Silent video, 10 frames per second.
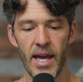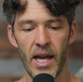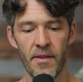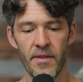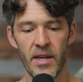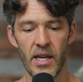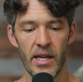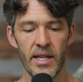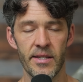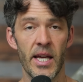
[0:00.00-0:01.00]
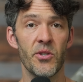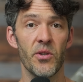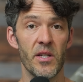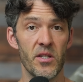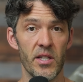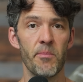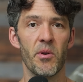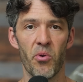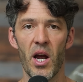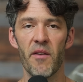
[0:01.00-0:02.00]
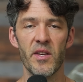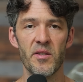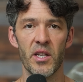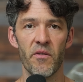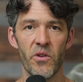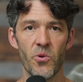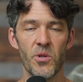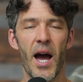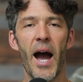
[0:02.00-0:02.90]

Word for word: and they intentionally sleep deprive these individuals,